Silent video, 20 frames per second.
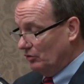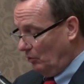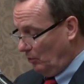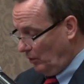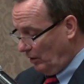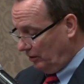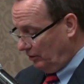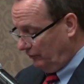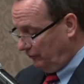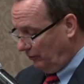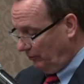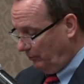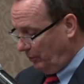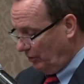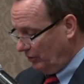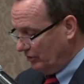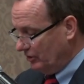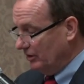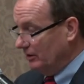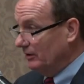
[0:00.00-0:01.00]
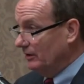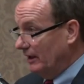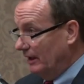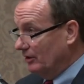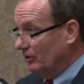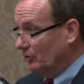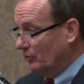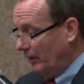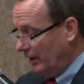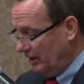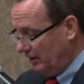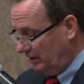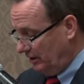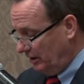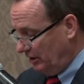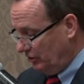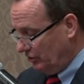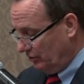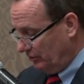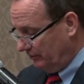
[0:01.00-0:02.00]
wonderful person and a great
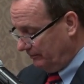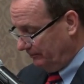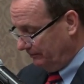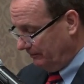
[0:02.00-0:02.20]
teacher.